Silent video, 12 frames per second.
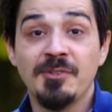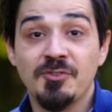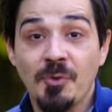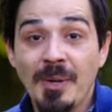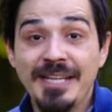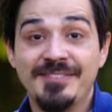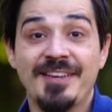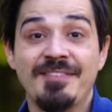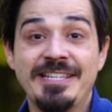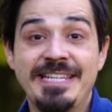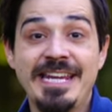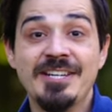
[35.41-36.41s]
his
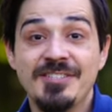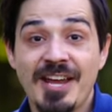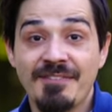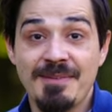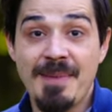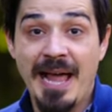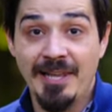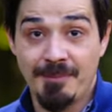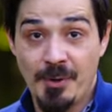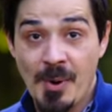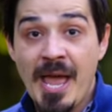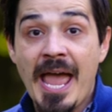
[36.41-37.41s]
2017 Chevy
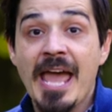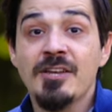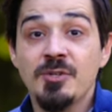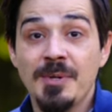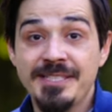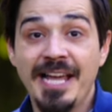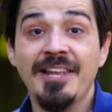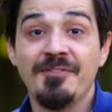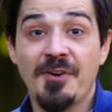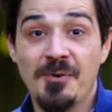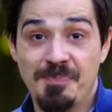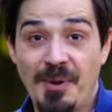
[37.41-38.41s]
Malibu into a
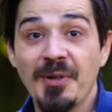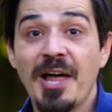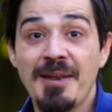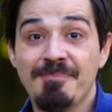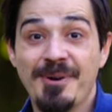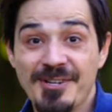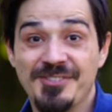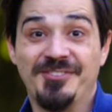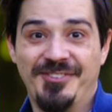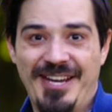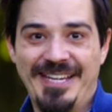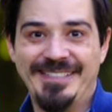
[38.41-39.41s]
telephone pole on Birch
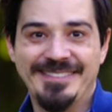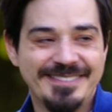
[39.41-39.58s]
Street.